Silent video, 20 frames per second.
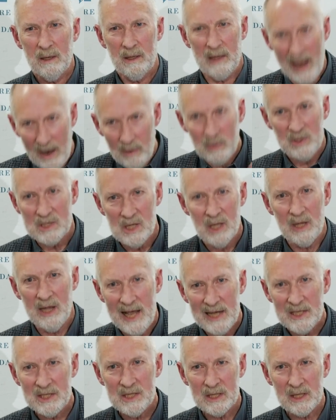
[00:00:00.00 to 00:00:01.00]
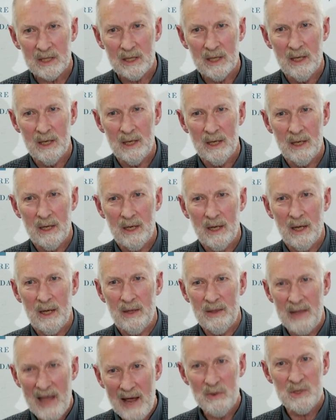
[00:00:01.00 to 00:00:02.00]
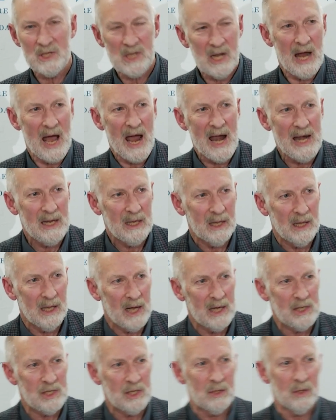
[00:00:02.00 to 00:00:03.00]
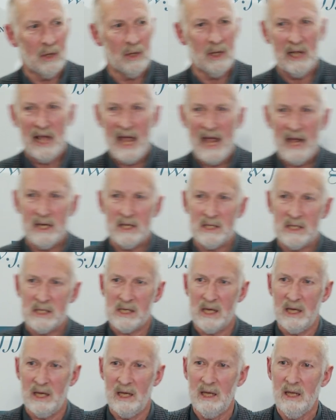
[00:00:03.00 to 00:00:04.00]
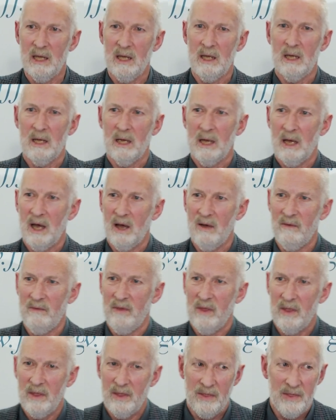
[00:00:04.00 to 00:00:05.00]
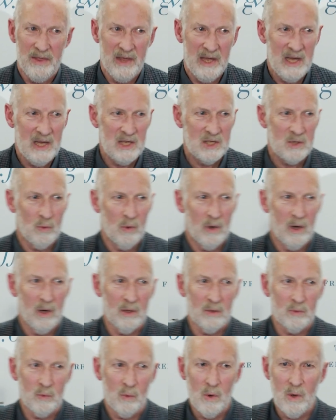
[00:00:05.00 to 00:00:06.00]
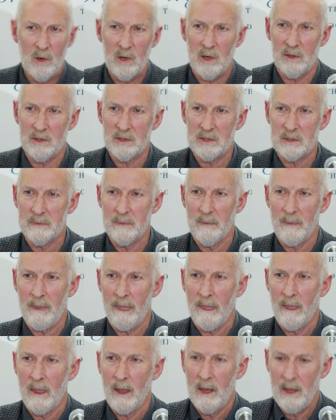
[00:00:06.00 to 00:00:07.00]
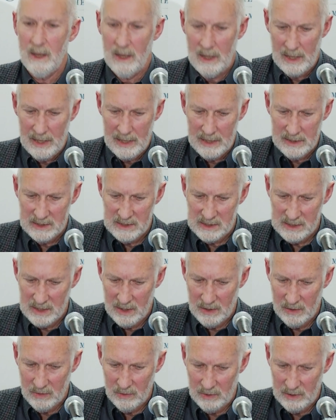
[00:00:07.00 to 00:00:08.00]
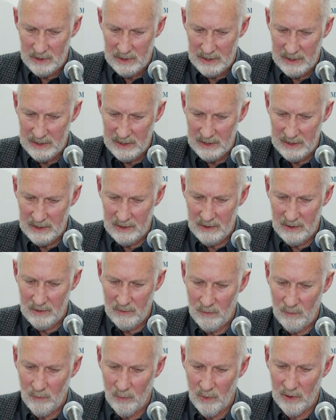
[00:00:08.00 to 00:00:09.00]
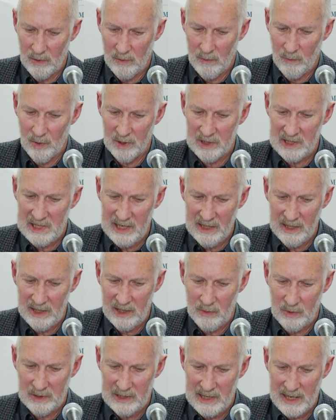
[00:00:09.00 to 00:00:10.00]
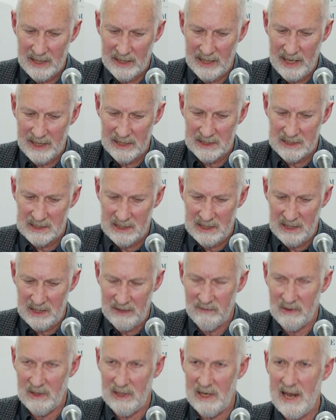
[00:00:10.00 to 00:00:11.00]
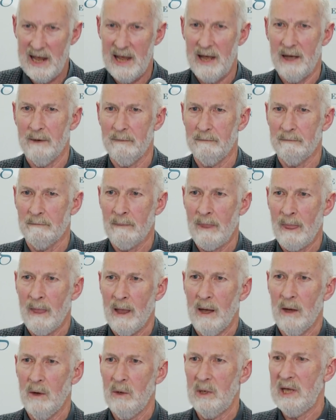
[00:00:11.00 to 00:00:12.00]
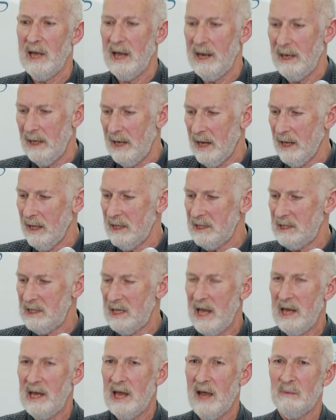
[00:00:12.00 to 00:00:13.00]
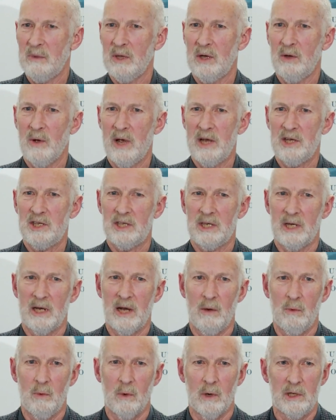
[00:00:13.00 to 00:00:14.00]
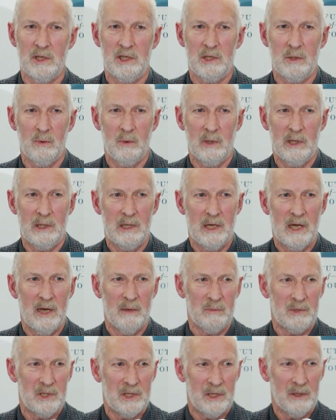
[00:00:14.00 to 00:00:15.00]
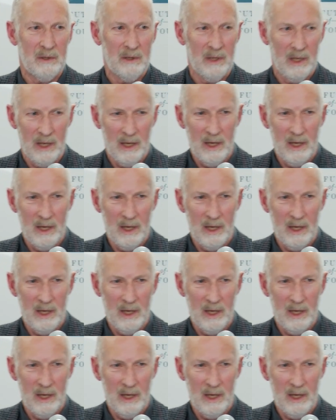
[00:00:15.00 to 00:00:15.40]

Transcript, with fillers: That was the lesson. That was an ideological legacy of these world wars. And so uh, we're, we're dealing with that legacy even now. Okay, now let's take up the question I warned you we'd come to.